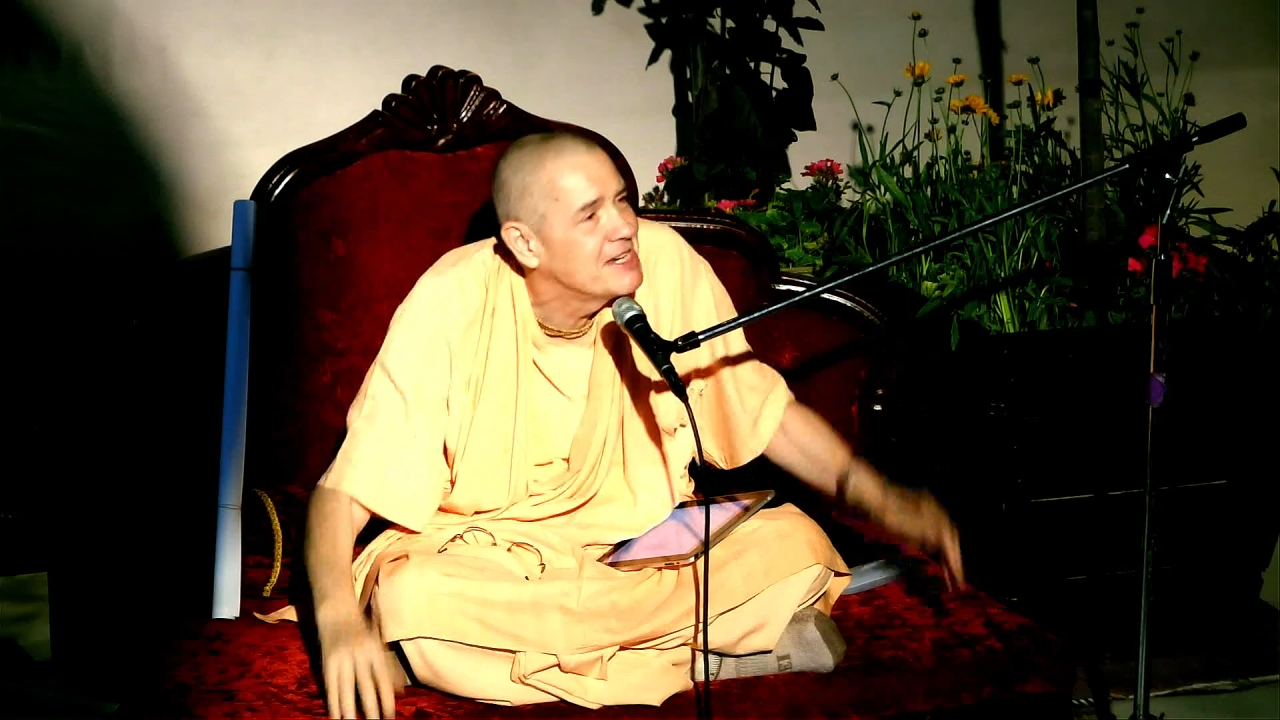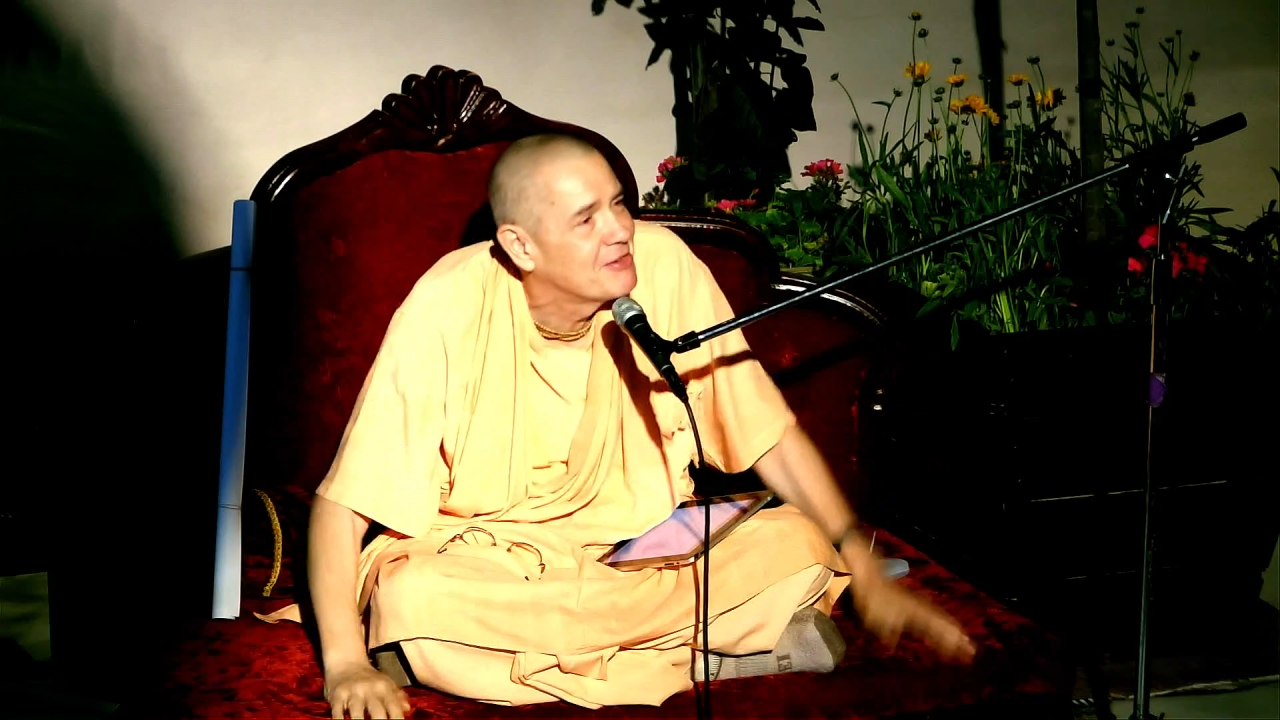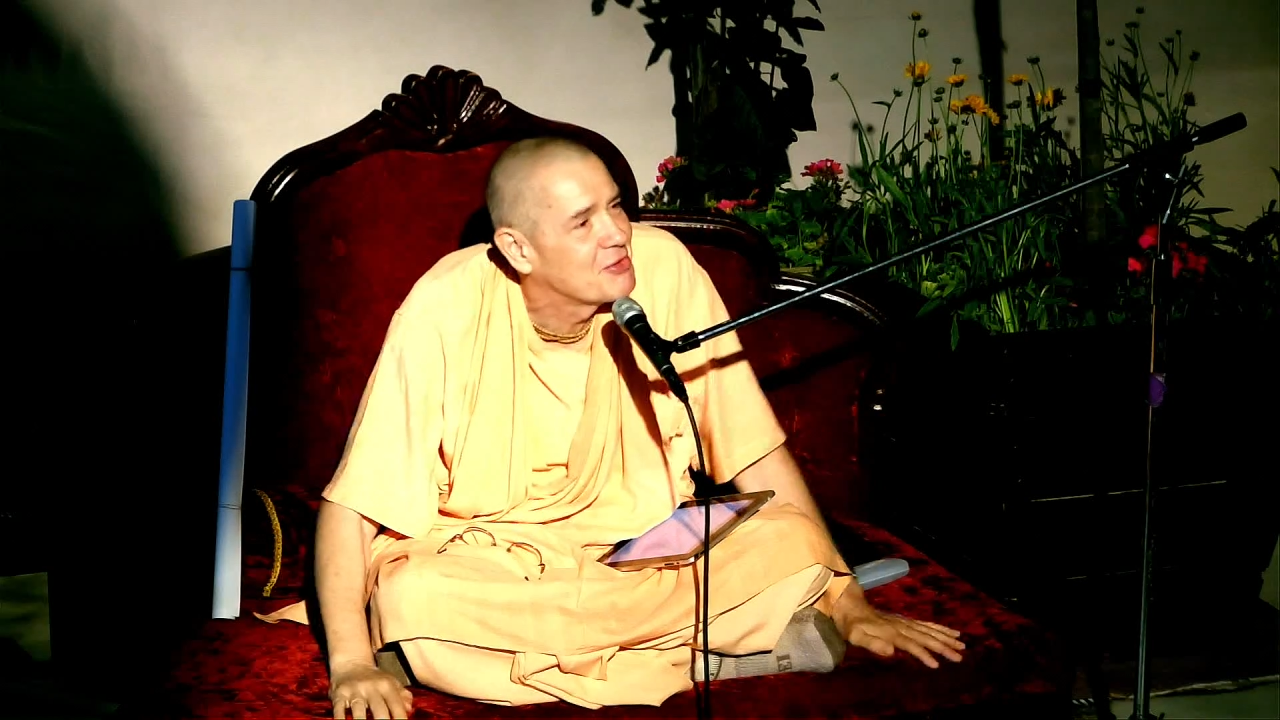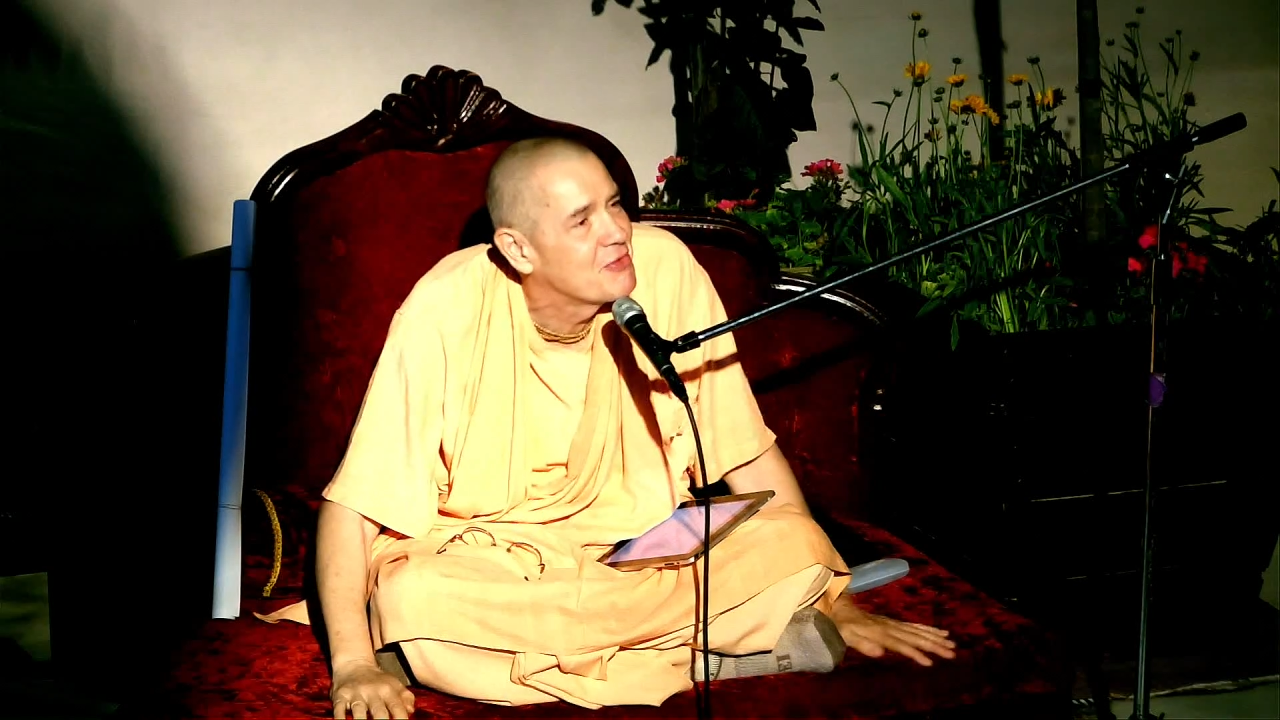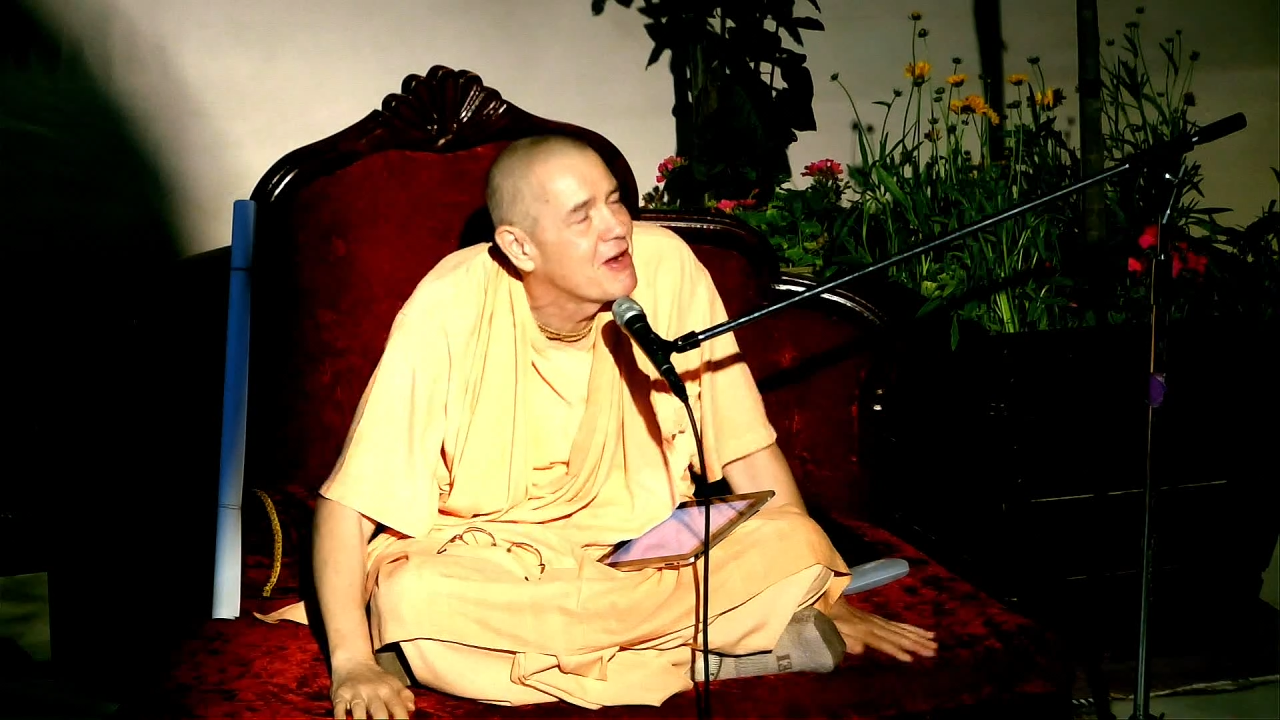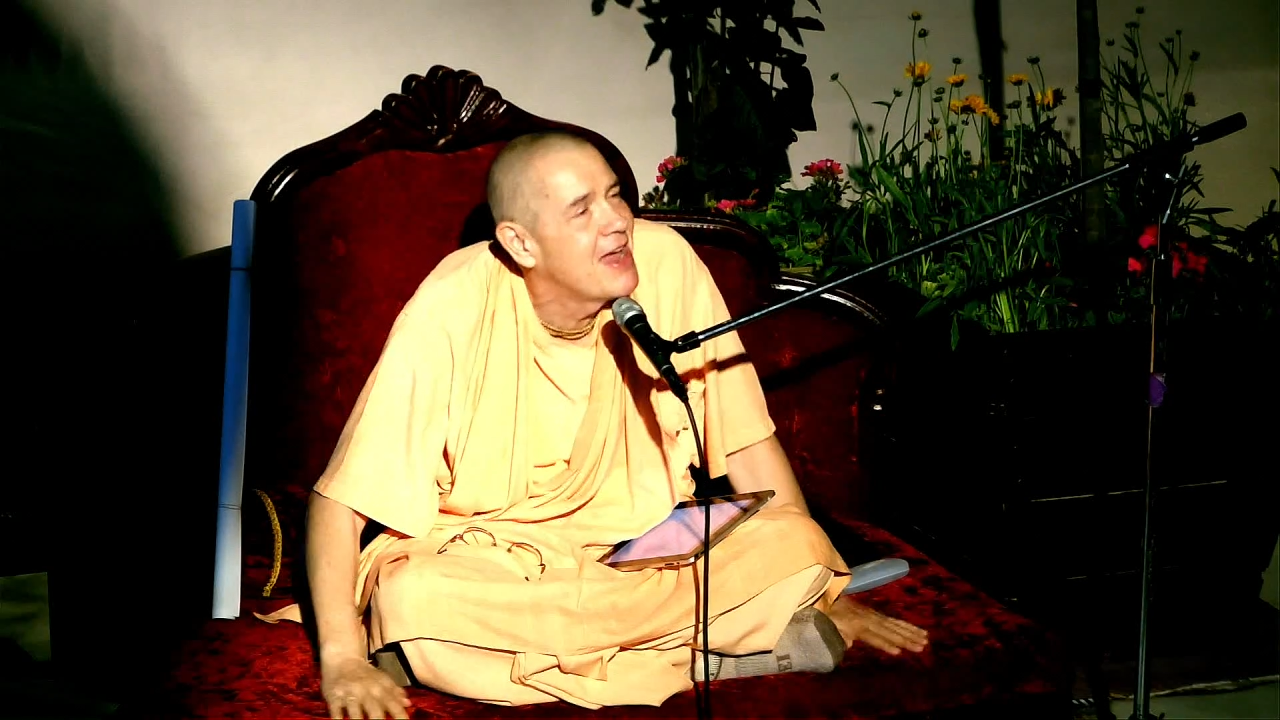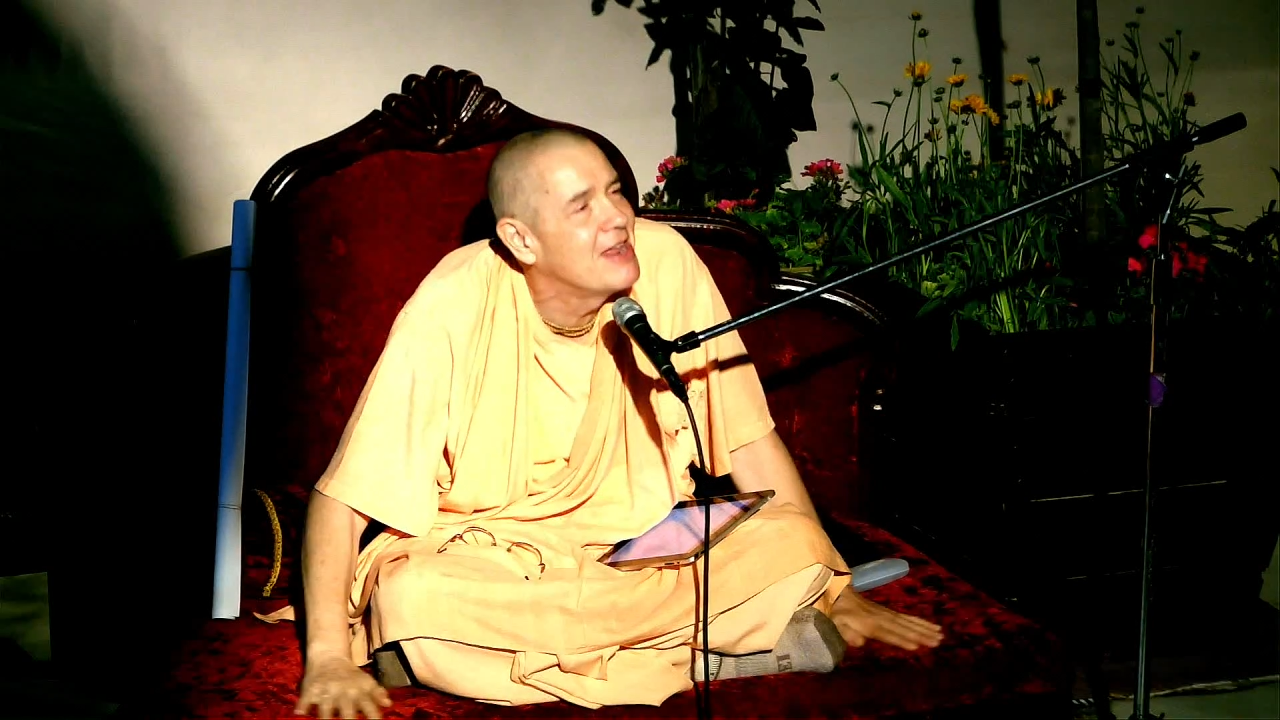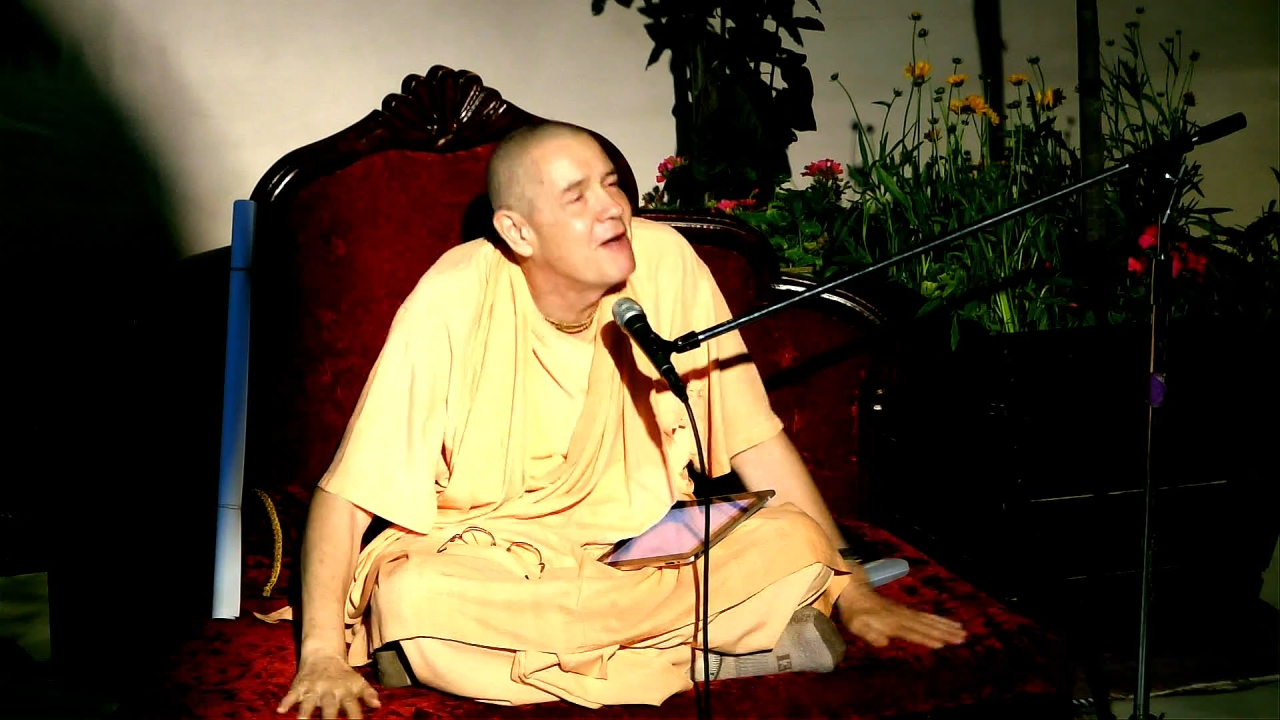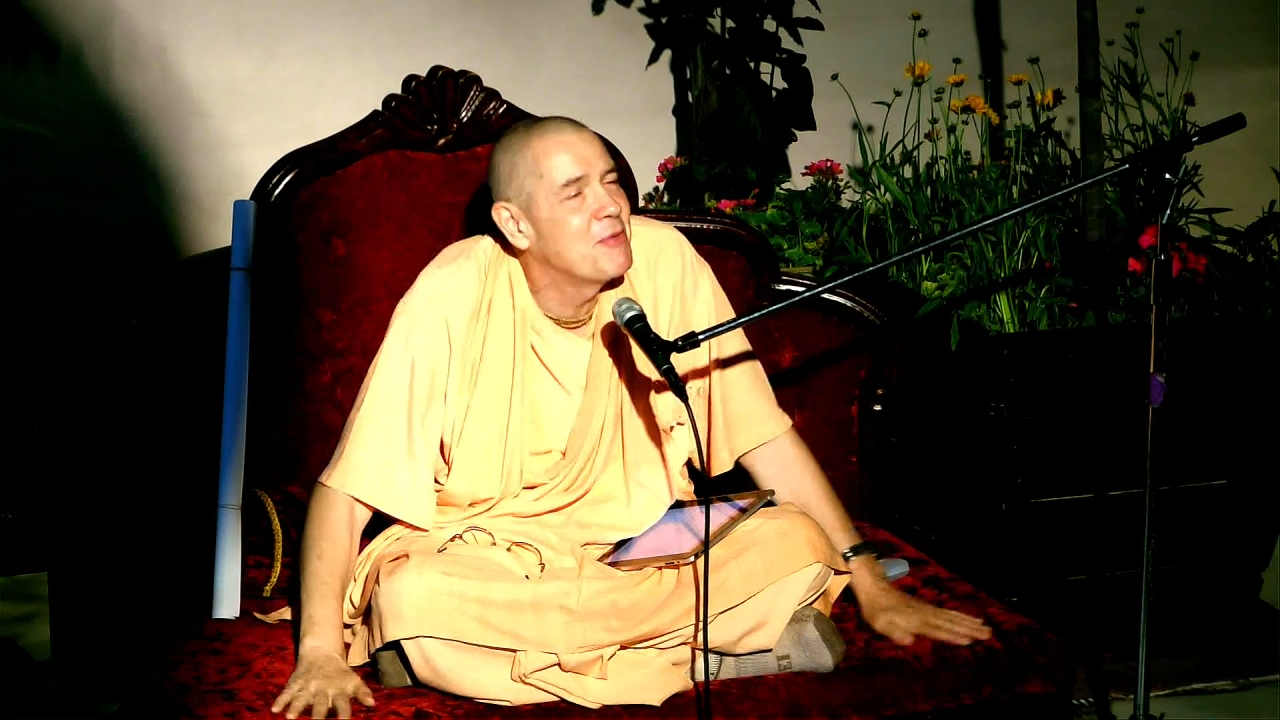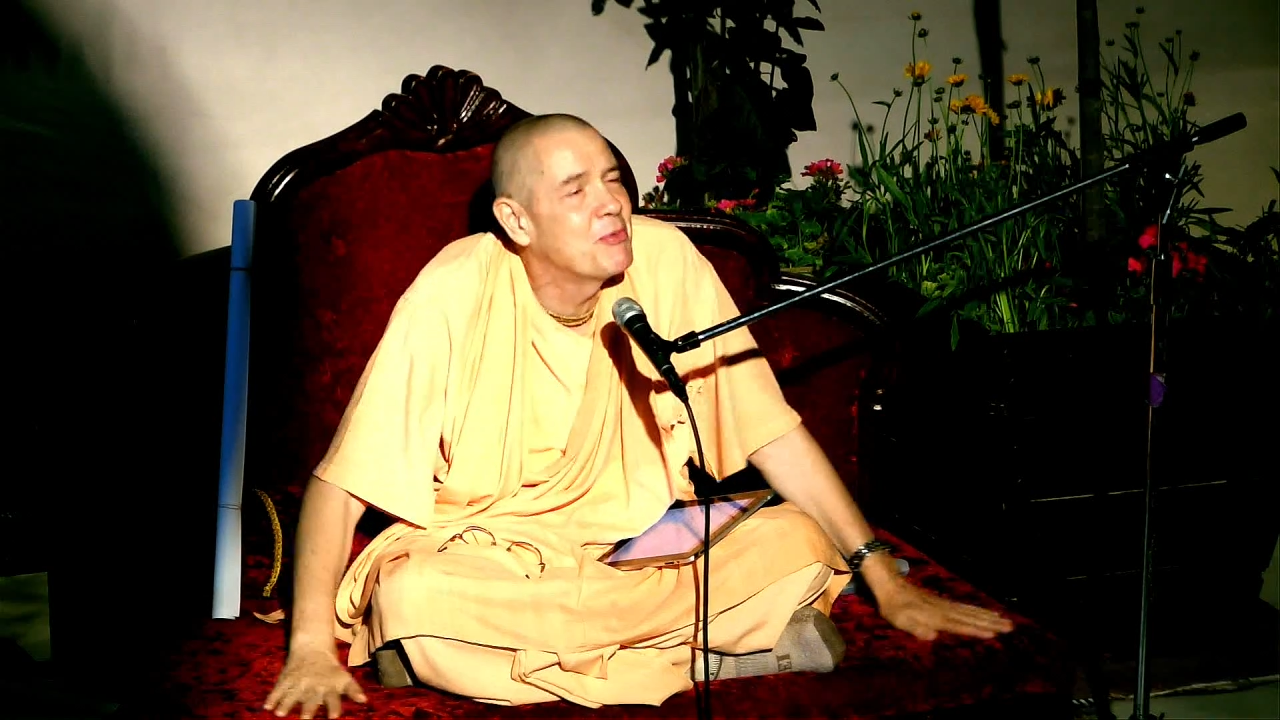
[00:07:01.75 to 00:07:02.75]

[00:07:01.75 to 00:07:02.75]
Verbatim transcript: It was very, and we